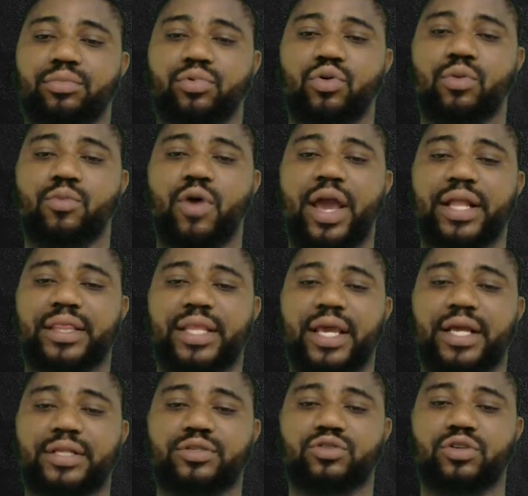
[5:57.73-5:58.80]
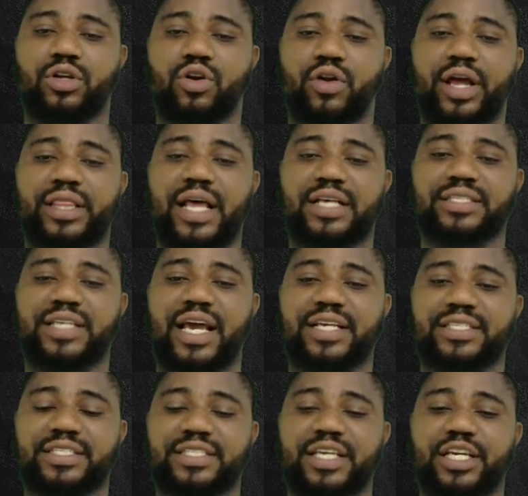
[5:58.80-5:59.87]
Bromoethane. So the correct answer
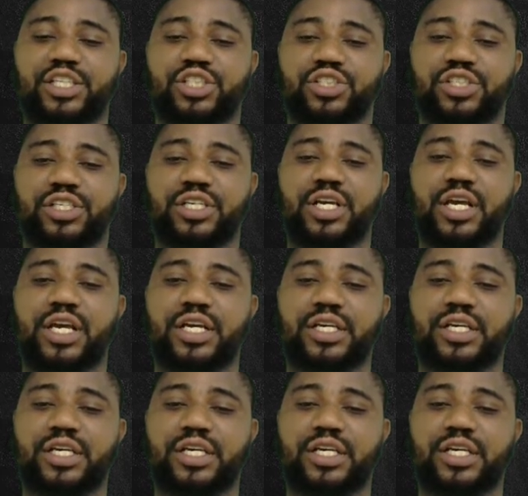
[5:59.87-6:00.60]
is CH3,